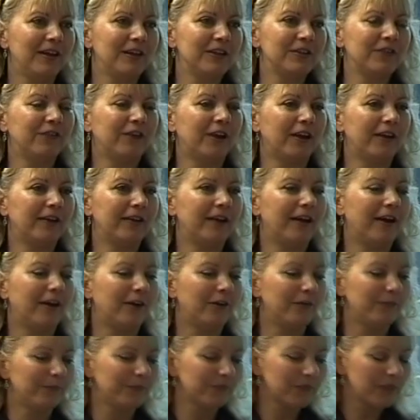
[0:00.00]
to find
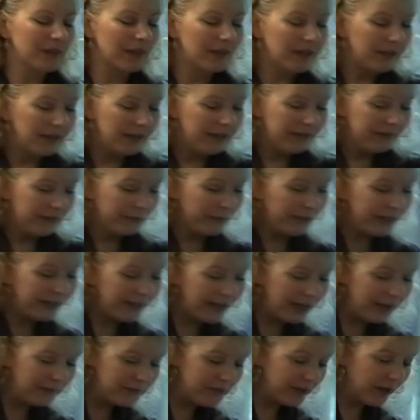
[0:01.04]
out. So when it
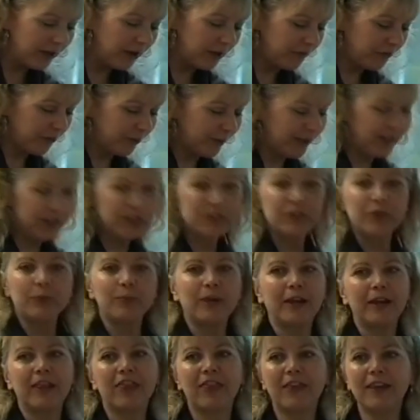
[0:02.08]
came time for me to do
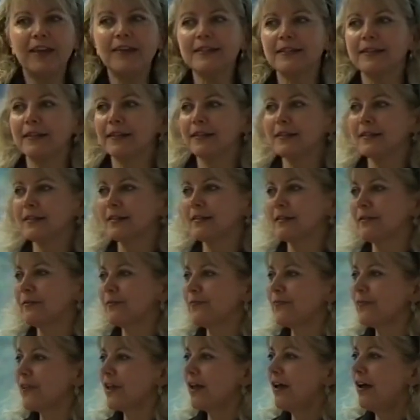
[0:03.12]
my thesis,
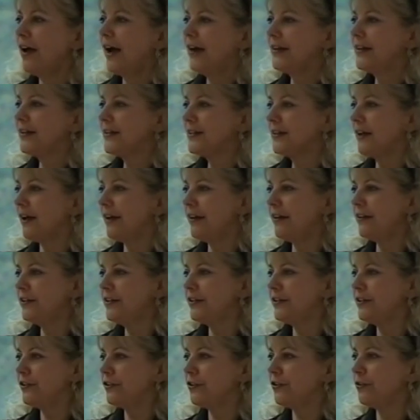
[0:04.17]
I decided to
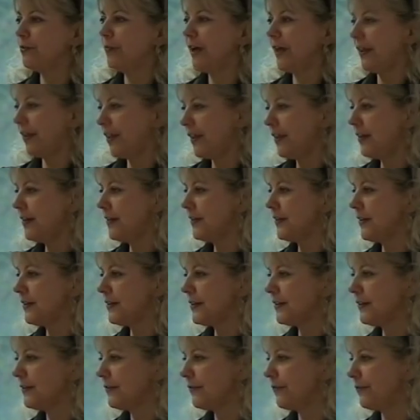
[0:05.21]
do my
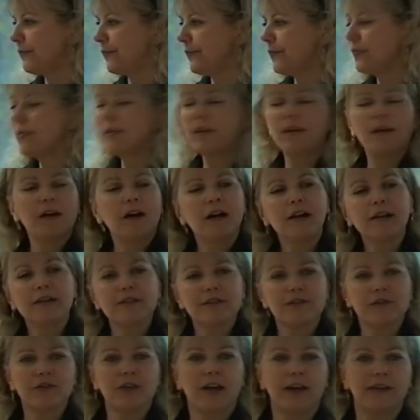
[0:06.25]
thesis on
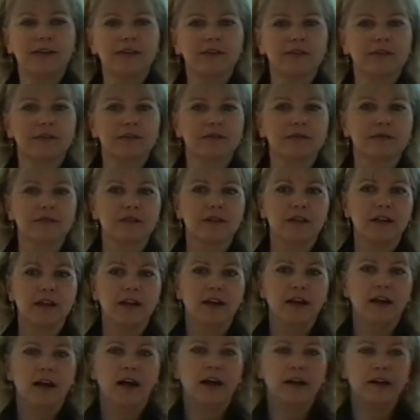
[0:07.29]
stress,
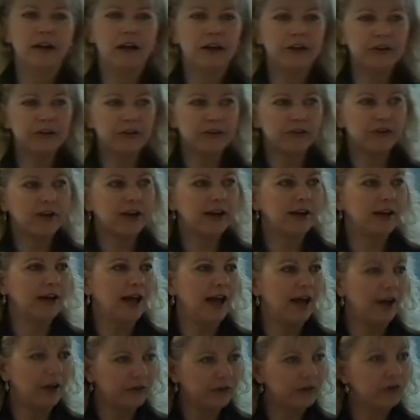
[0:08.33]
on understanding
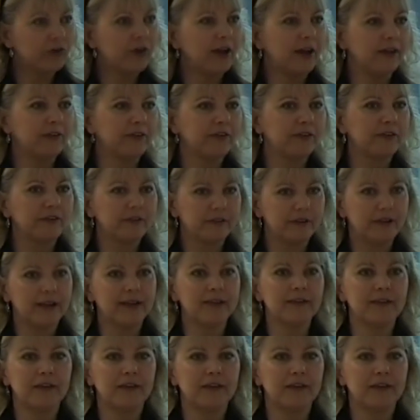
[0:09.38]
how stress gets